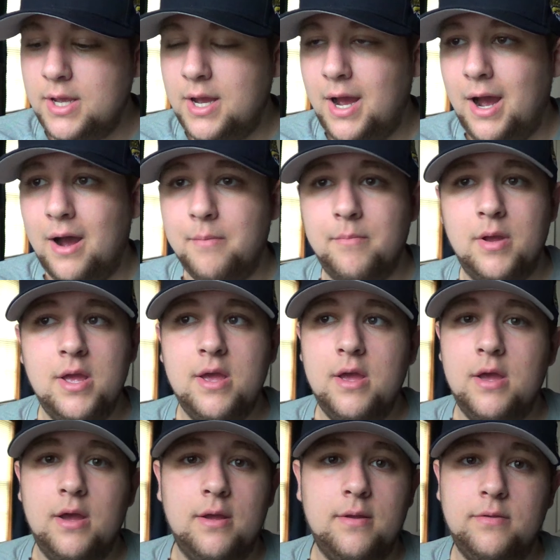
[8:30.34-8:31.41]

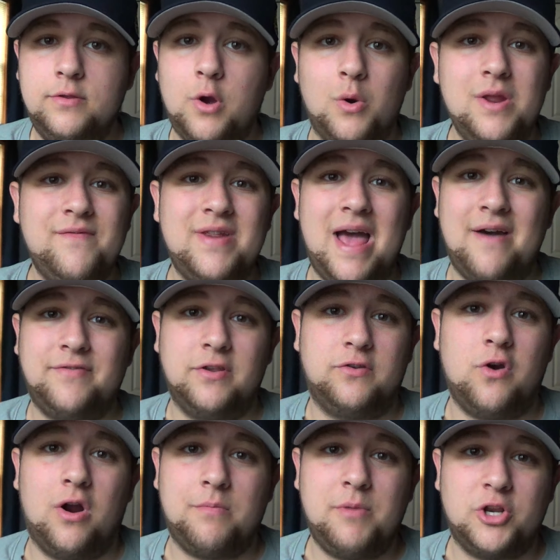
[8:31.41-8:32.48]
Don't even have to
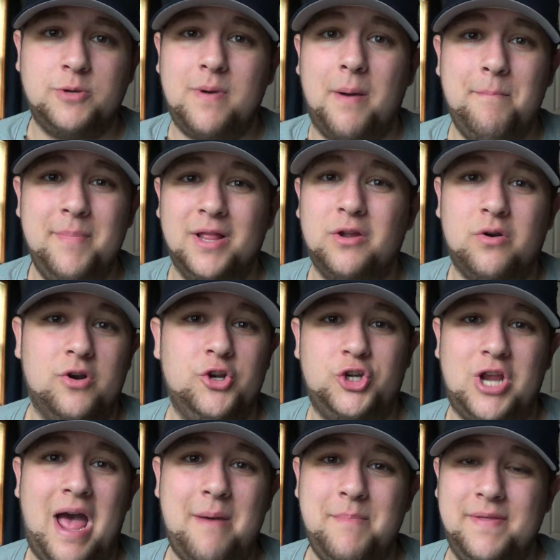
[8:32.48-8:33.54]
talk much about Miller and
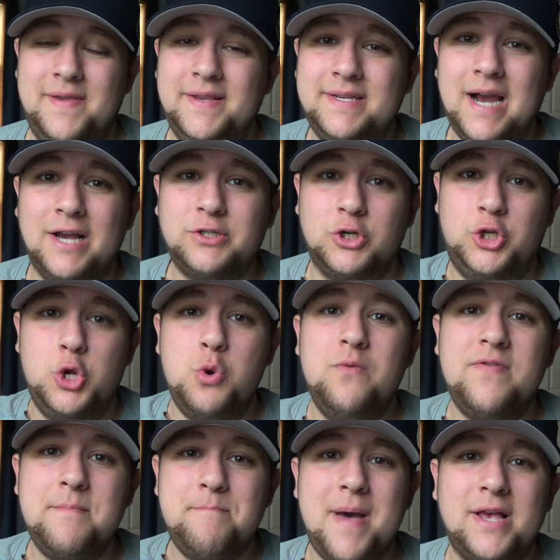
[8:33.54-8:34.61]
Chapman. These guys are two
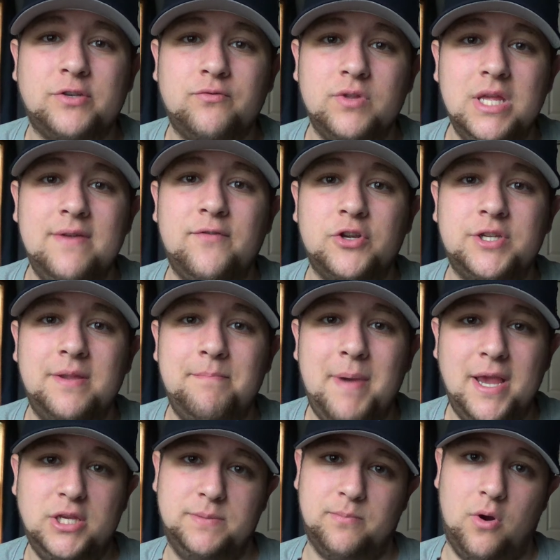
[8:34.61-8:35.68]
of the best relievers in
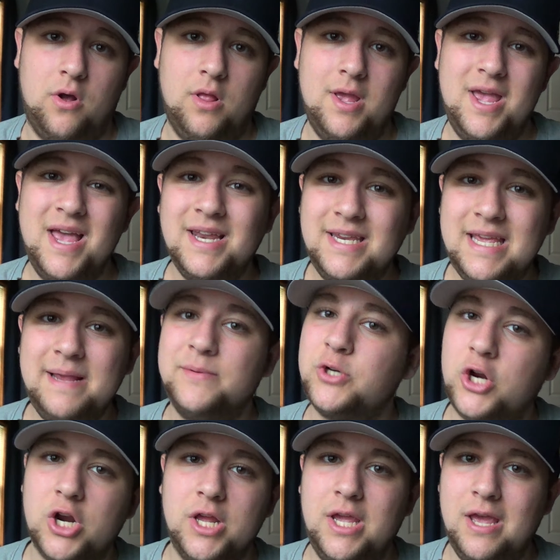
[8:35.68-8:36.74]
baseball. Teams
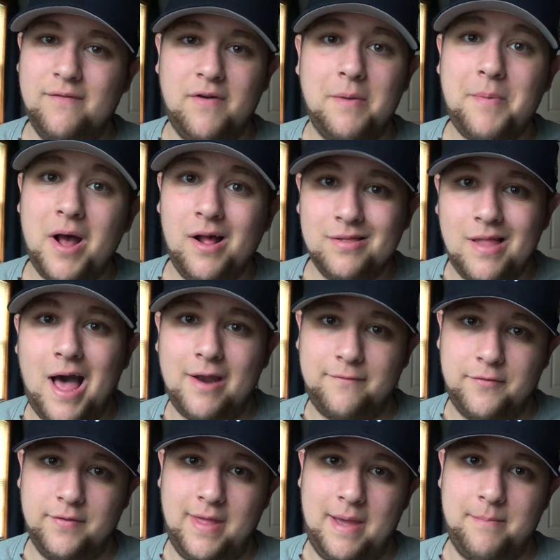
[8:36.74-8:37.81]
are going to give up a lot
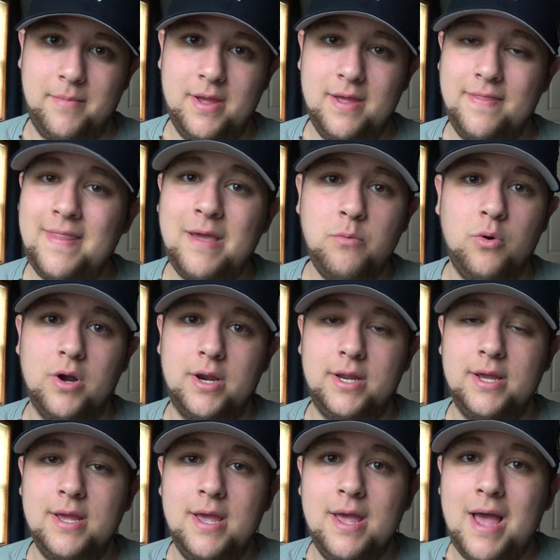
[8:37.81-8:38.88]
for them, and they would.
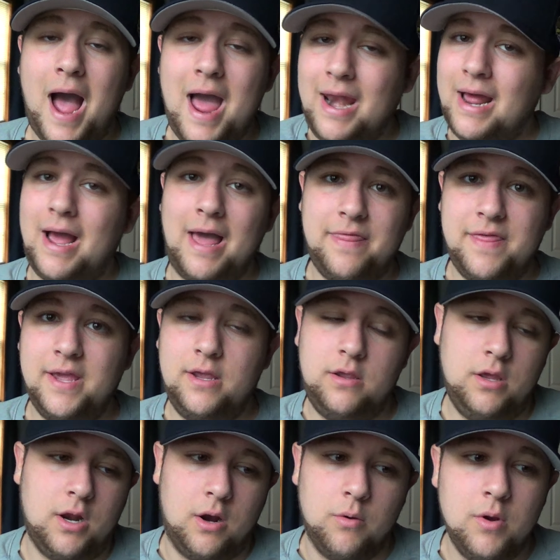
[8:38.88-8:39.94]
And I think,
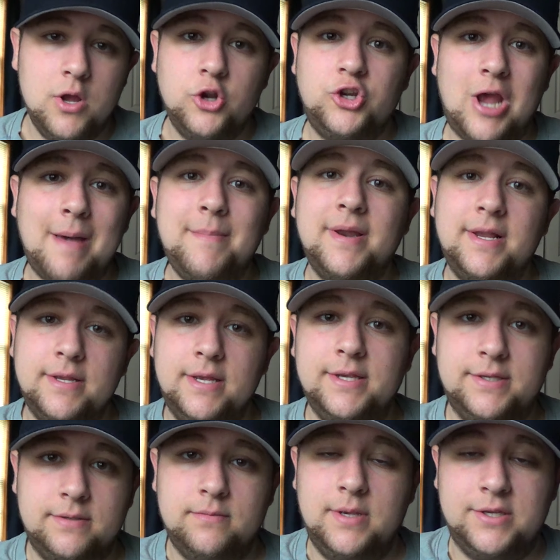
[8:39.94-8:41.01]
you know, Chapman,
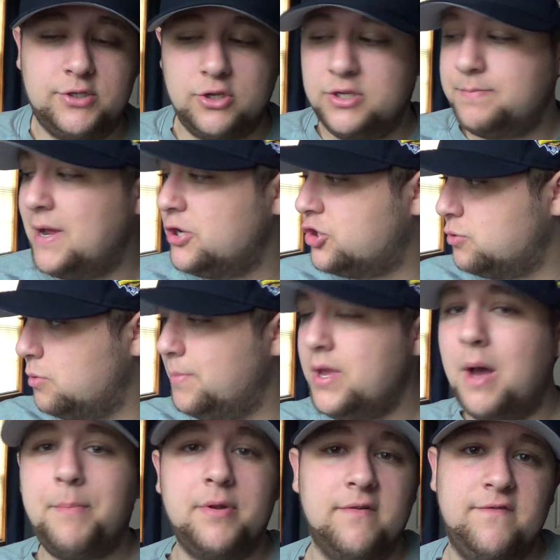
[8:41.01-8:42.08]
his suspension will
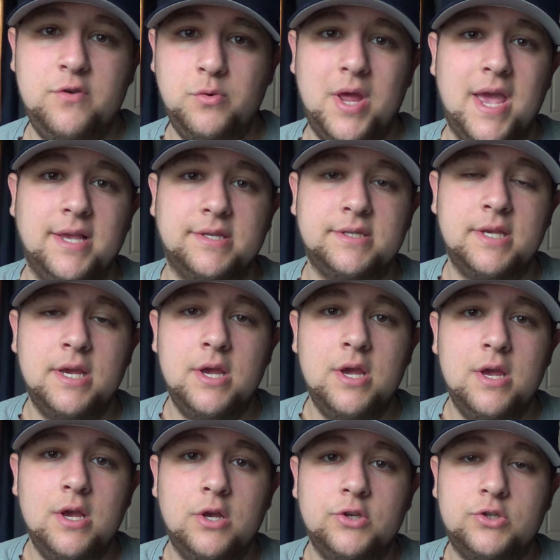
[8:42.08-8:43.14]
be up in a few days.
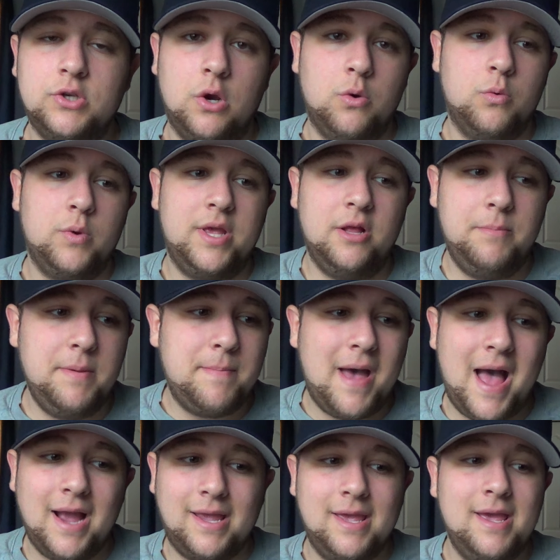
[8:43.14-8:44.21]
So he'll be
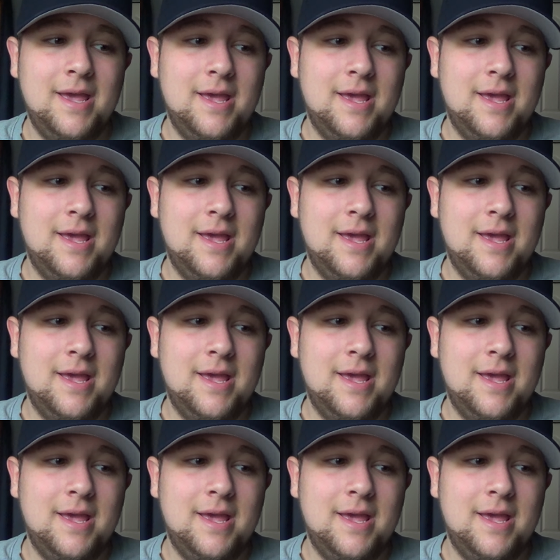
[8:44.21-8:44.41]
back.